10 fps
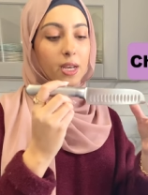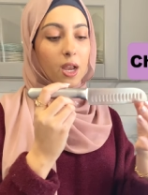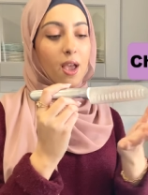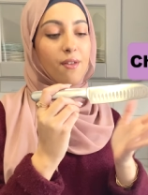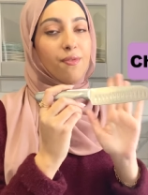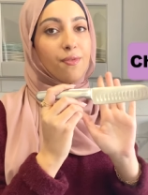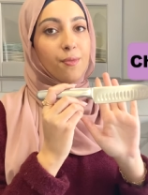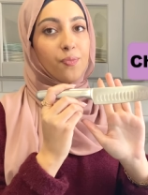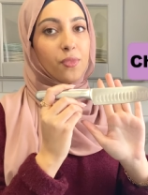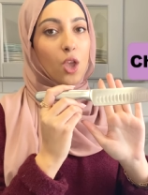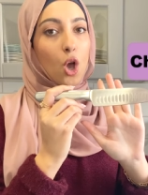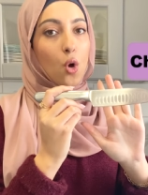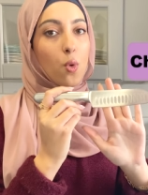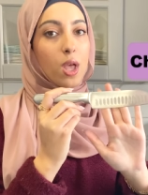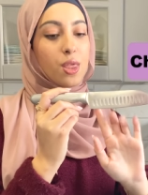knife
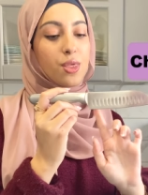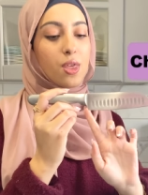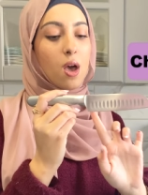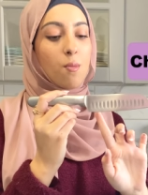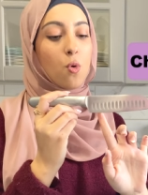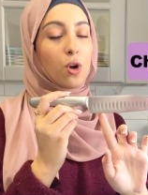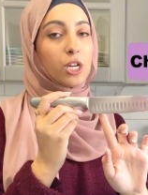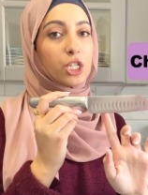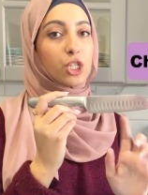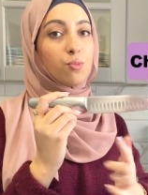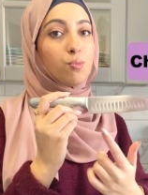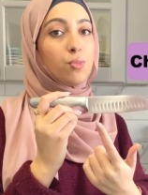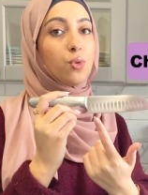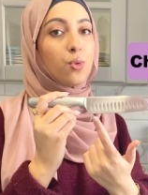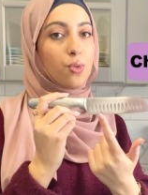with a more
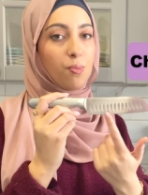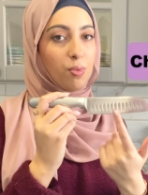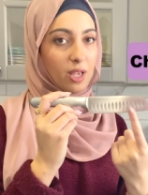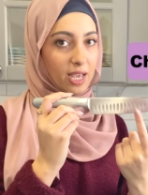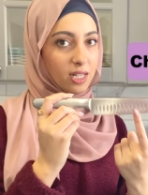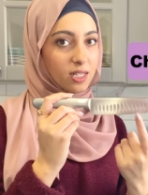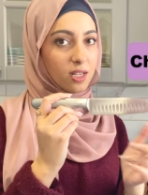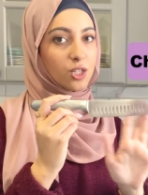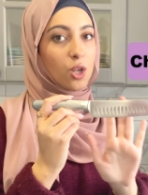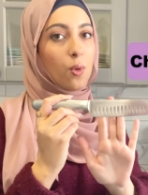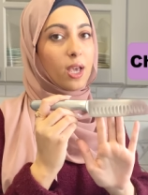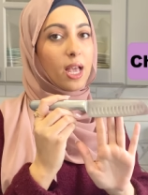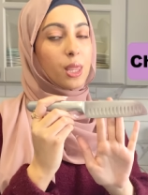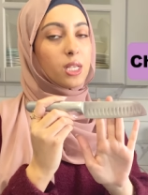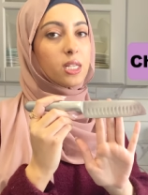smooth blade. So
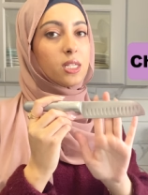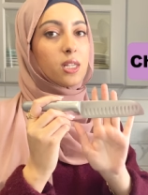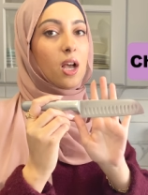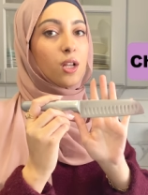again, this is a